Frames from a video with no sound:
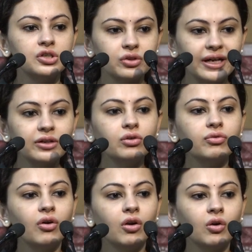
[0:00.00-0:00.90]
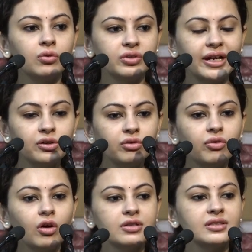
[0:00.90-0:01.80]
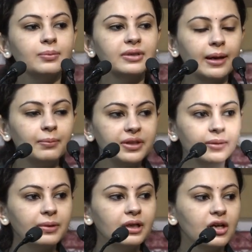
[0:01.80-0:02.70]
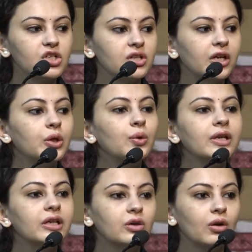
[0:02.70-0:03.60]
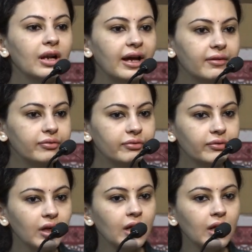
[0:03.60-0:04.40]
try to follow, try to follow some timetable, a schedule in your life.